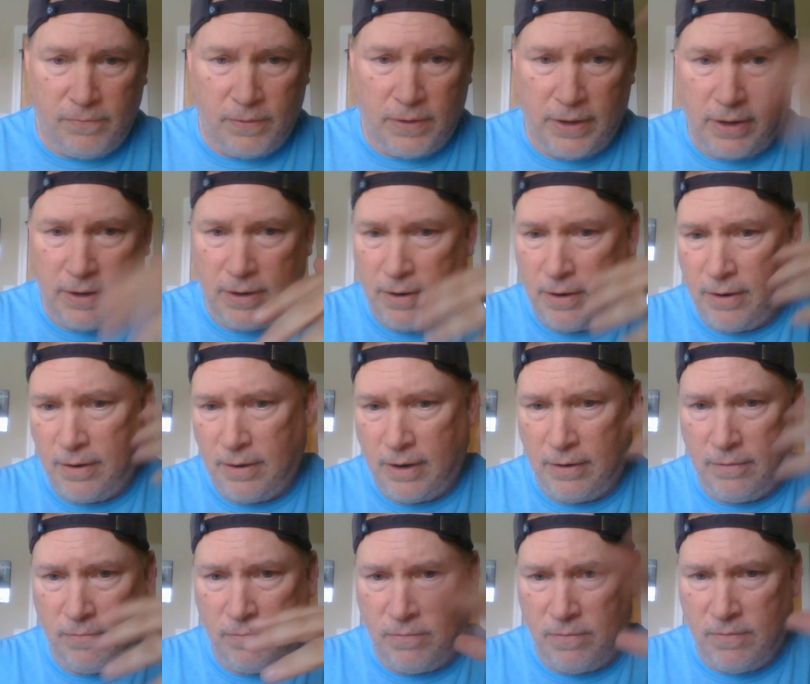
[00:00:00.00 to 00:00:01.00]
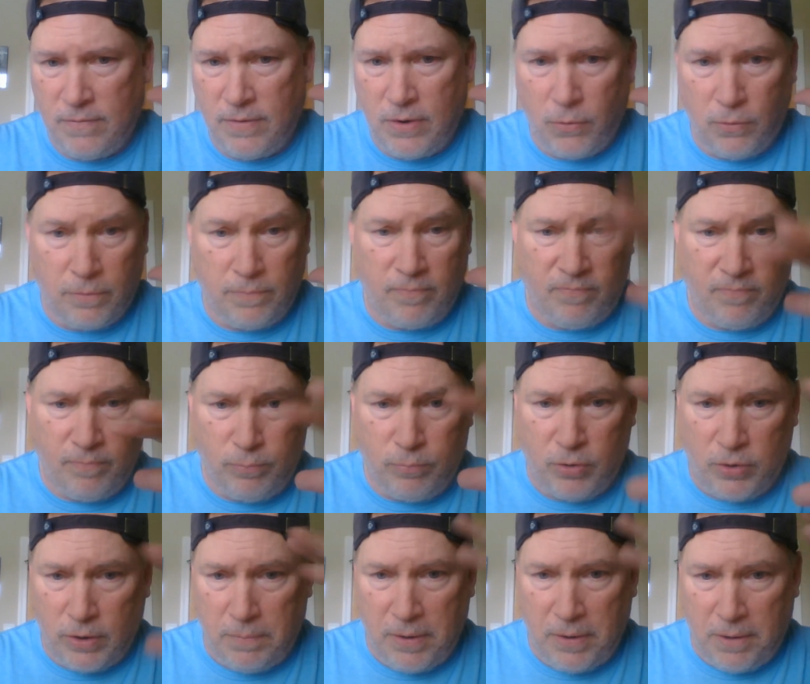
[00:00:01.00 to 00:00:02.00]
I know a
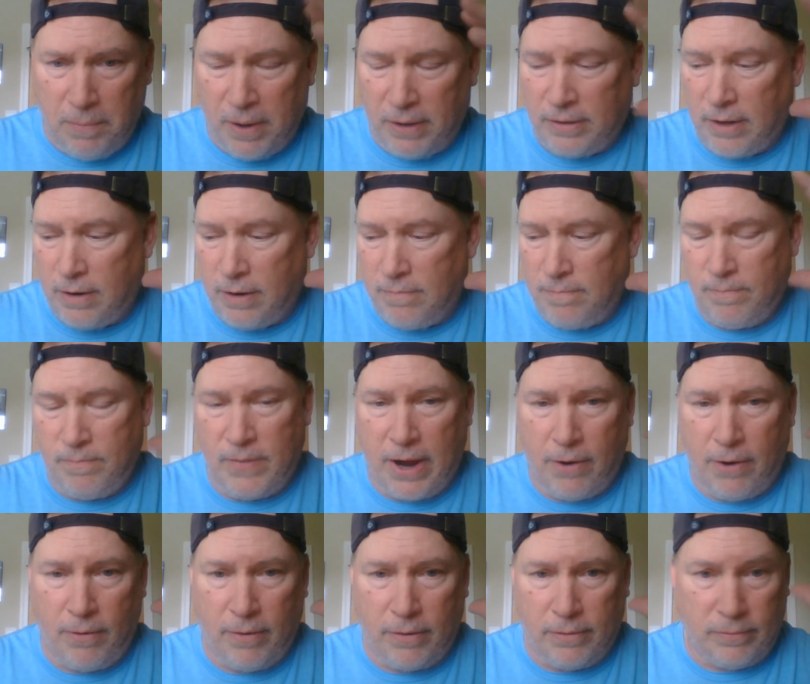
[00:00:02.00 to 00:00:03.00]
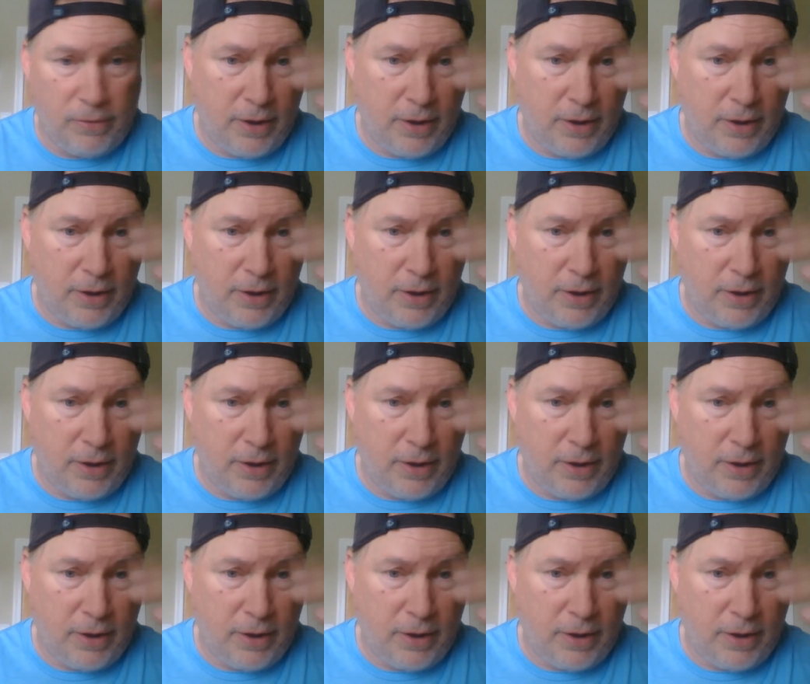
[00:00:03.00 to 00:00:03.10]
good bit about that era,